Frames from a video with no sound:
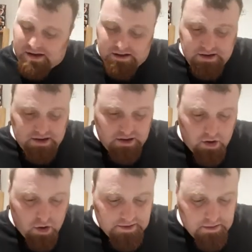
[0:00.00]
You've got
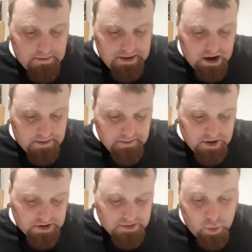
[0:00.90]
Orbital
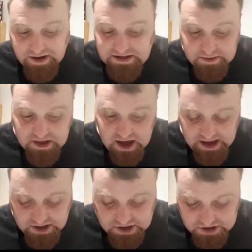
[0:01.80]
Bombardment, Wisdom of the
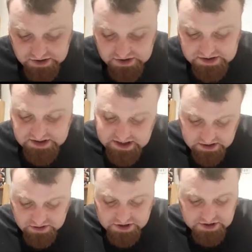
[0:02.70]
Ancients,
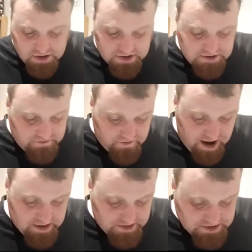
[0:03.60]
Kill Shot,
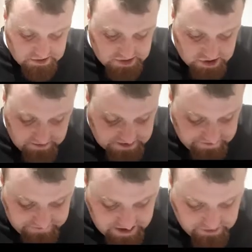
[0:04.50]
Frac Missiles, Trophies of
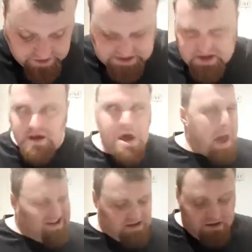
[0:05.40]
Fenris.
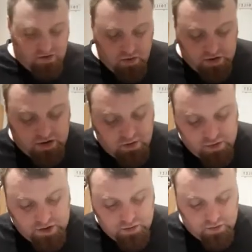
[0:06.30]
All
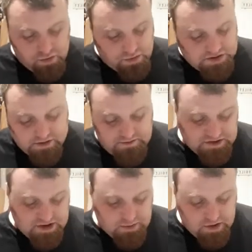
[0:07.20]
cool little rules. For
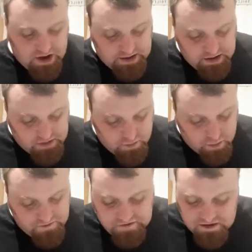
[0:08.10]
example, Cunning of the
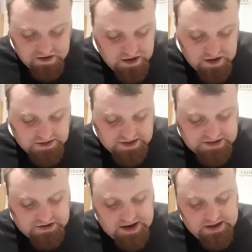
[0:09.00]
Wolf.
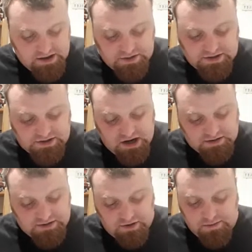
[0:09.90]
This uses
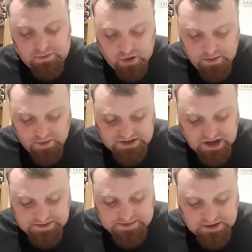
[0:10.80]
stratagem during deployment. When
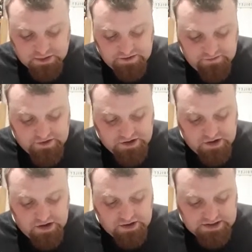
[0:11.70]
setting up a Space Wolf infantry
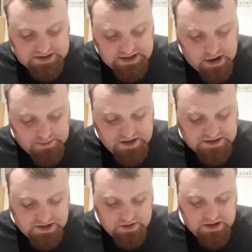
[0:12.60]
unit, you can set up
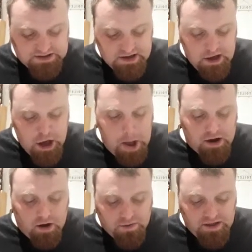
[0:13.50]
this unit
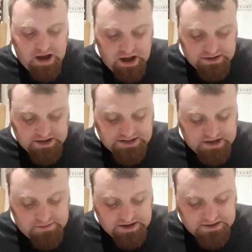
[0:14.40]
on the hunt
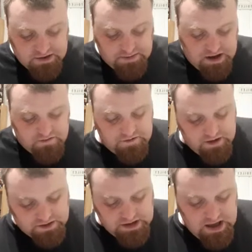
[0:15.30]
instead of placing it on the
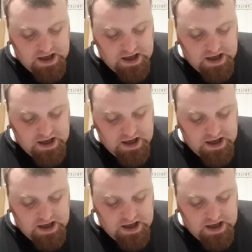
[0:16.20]
battlefield.